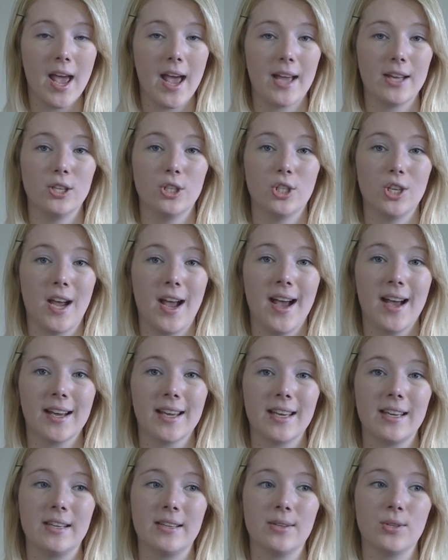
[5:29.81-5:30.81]
and
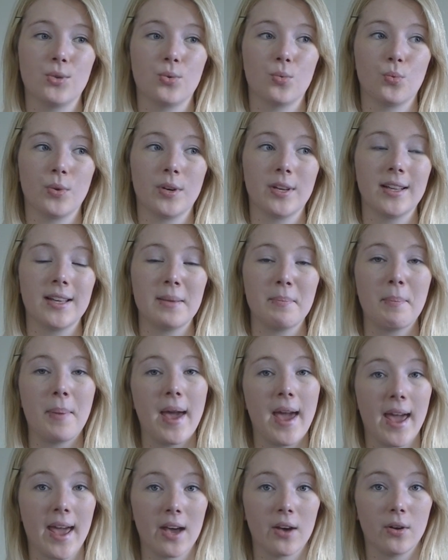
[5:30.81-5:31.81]
Jack is really
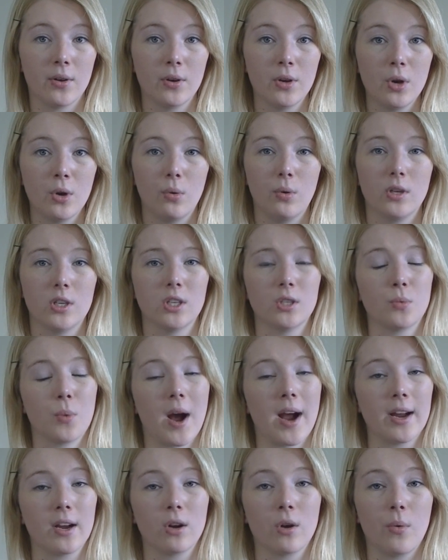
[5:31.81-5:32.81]
pale, which is
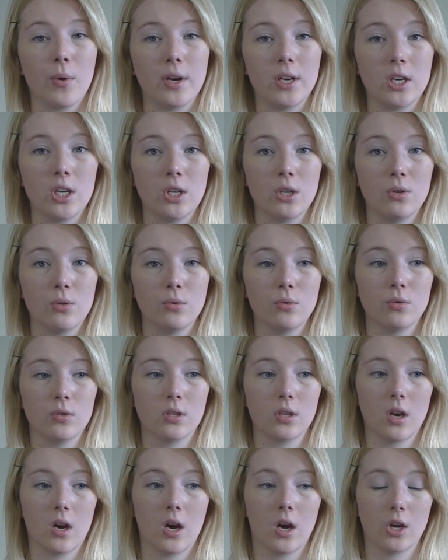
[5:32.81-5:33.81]
why you're going to
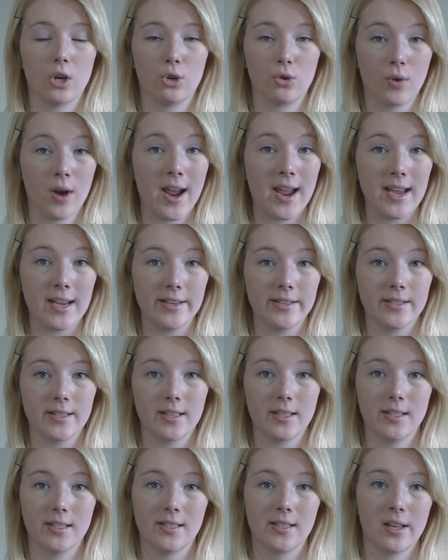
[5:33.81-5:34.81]
use grays
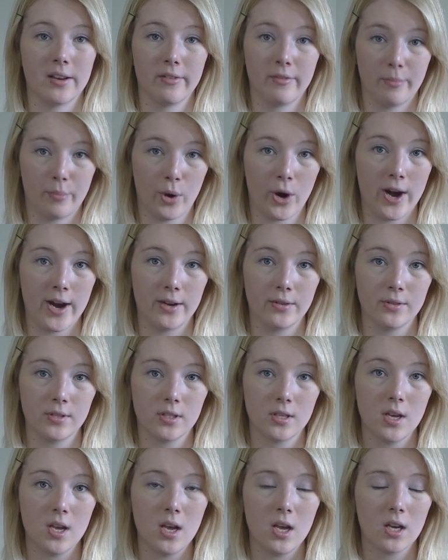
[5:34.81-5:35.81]
instead of browns,